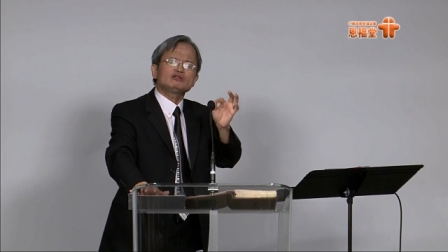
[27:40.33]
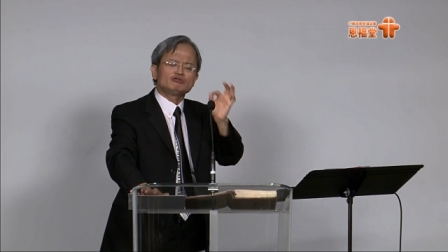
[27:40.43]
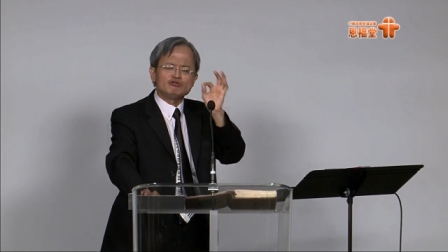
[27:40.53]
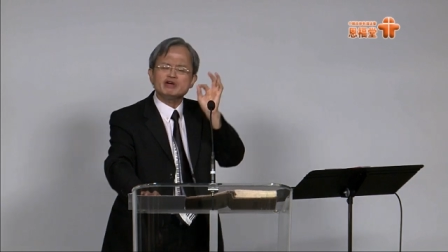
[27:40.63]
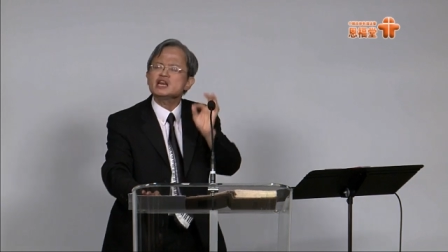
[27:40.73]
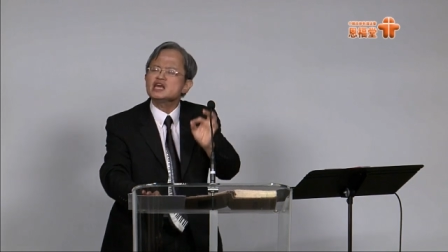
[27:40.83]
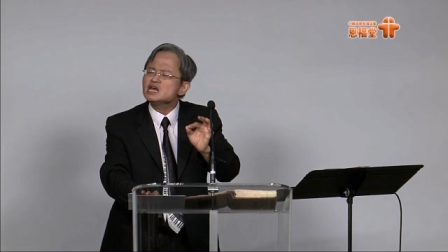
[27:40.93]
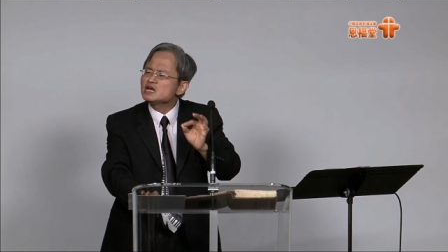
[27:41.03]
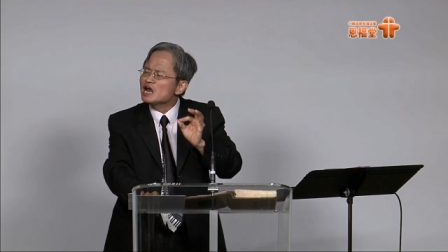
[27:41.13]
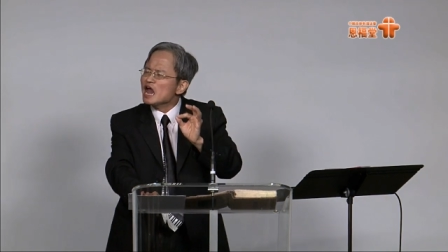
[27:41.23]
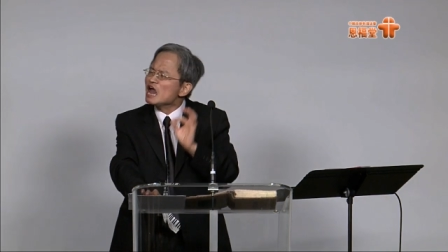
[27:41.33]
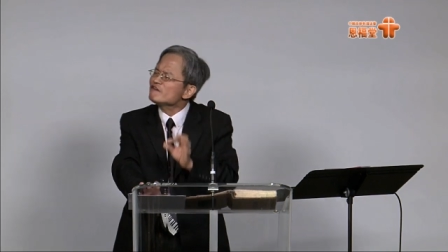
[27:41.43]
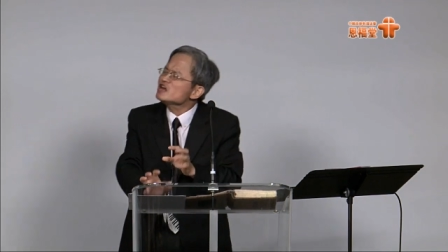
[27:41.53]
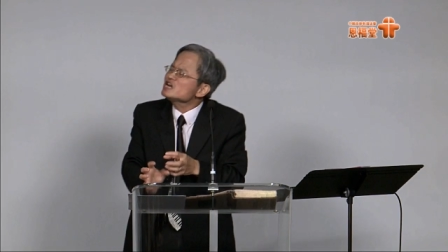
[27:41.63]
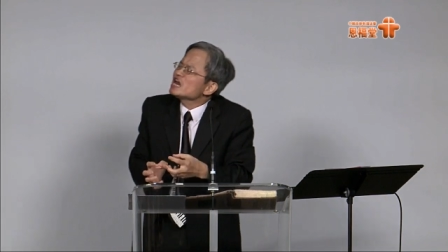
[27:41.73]
really
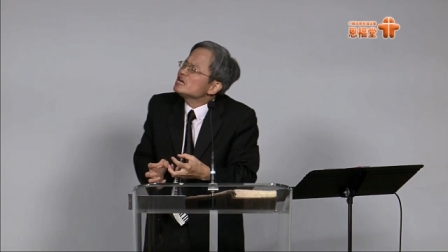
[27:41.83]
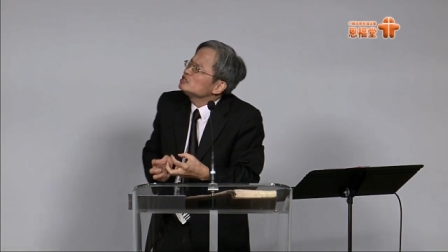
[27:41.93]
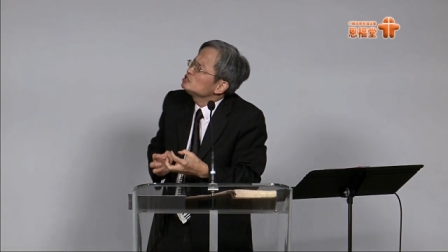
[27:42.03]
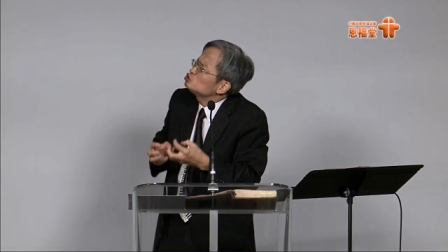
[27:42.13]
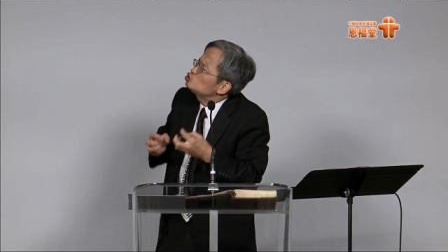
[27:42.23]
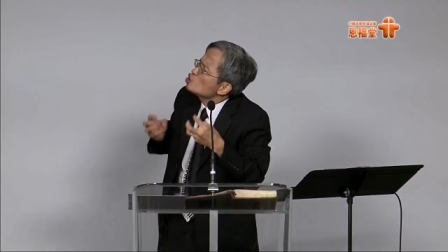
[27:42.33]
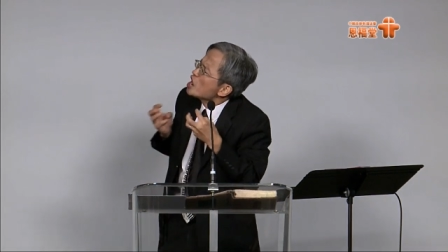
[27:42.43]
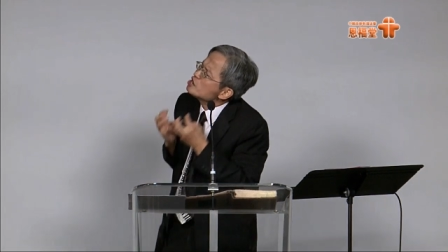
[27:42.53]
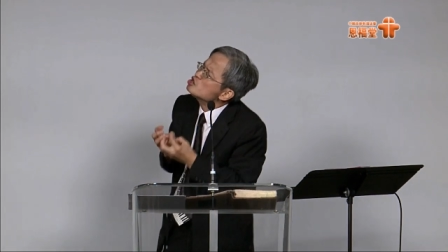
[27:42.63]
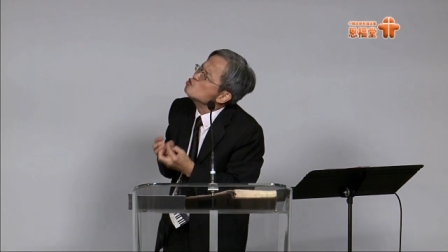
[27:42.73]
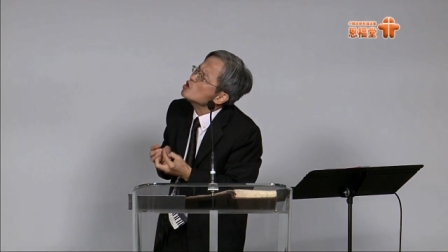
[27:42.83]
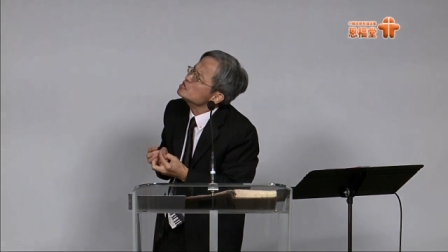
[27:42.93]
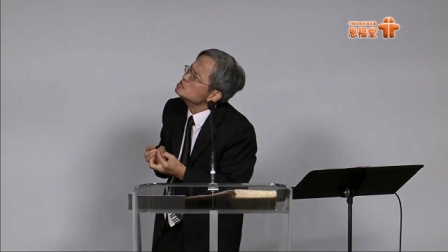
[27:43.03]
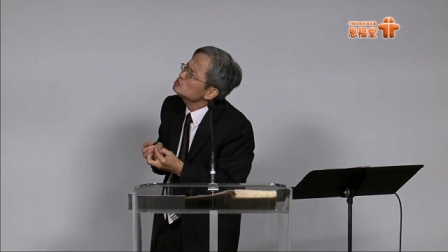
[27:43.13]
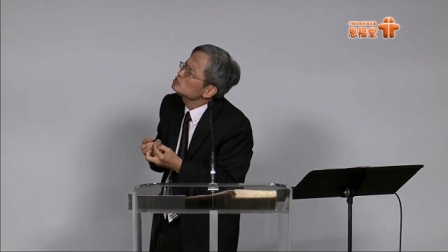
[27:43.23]
having a genuine,